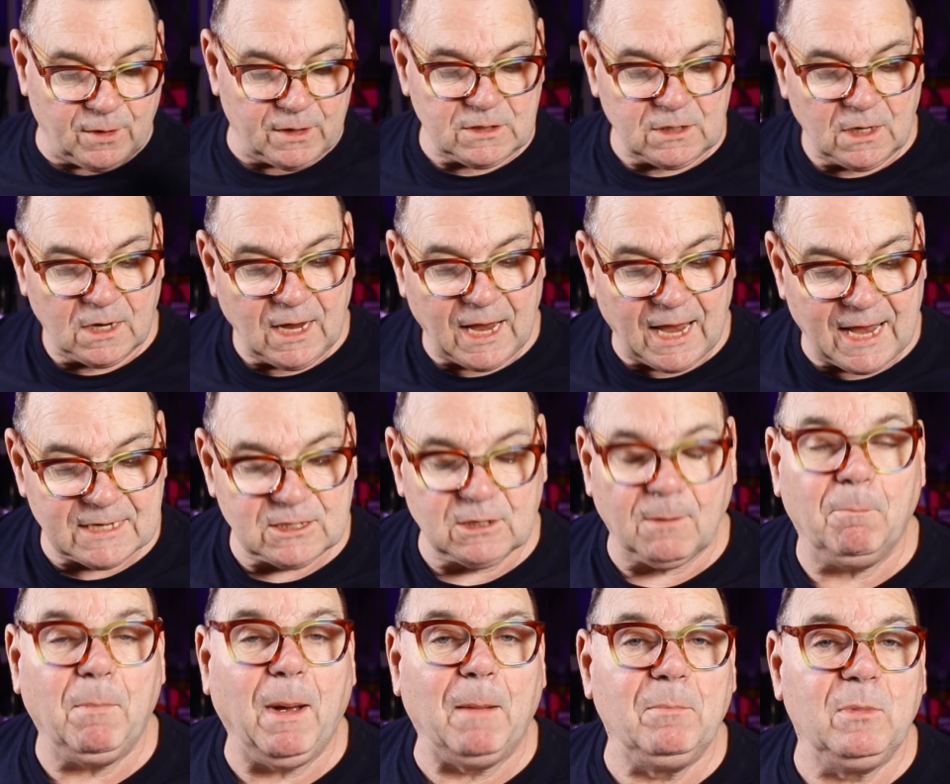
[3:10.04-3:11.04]
it as a
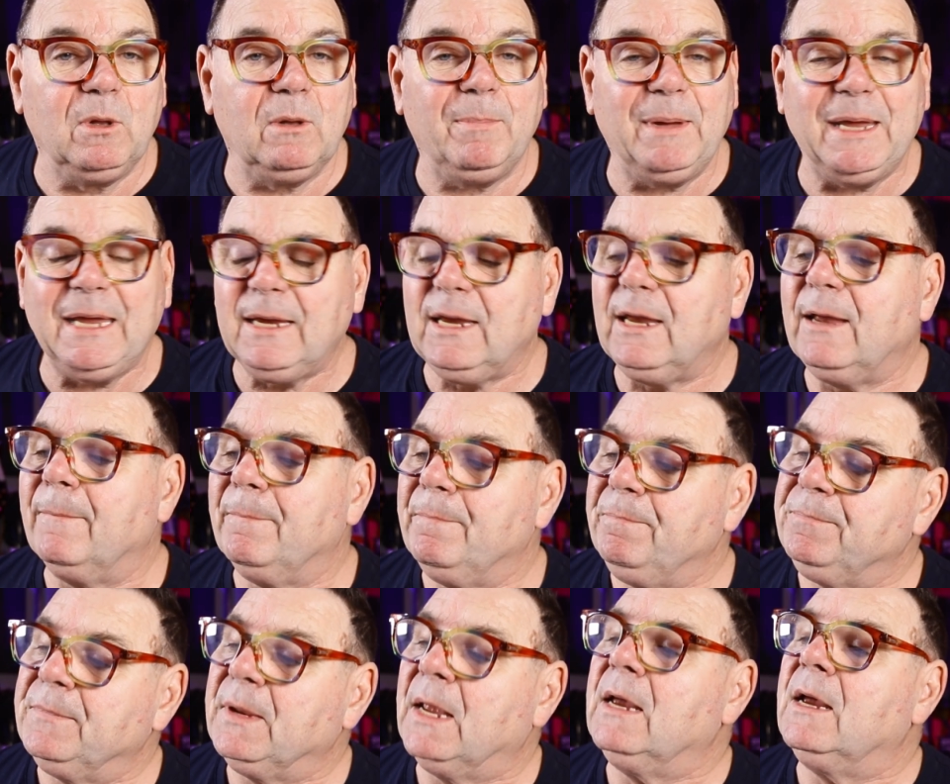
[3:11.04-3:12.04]
bumblebee,
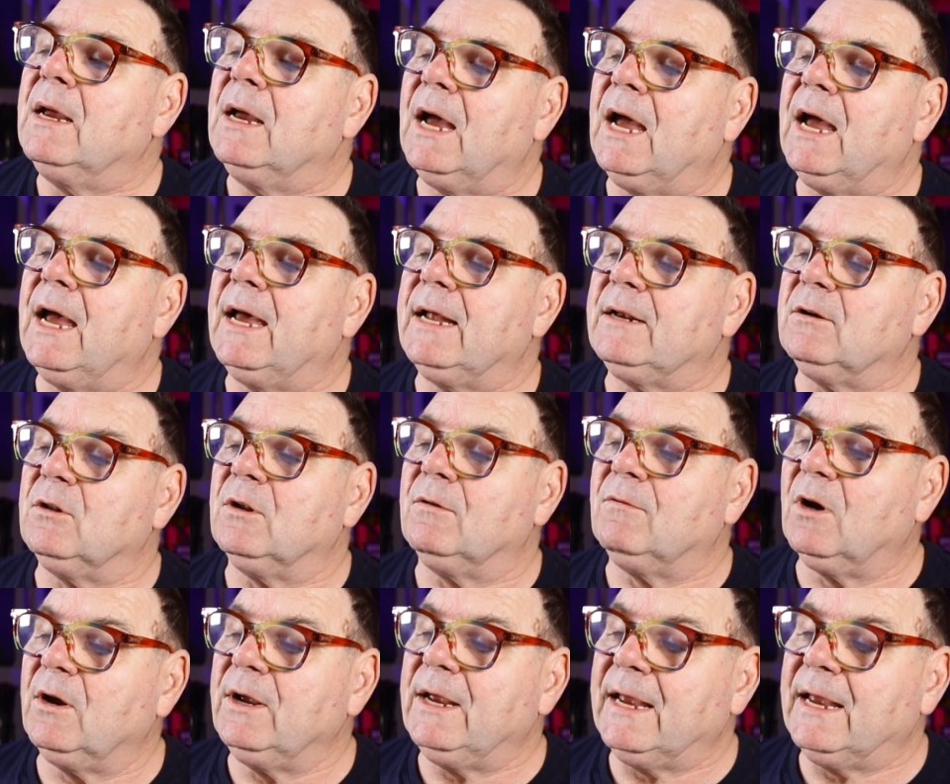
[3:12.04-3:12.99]
and on the right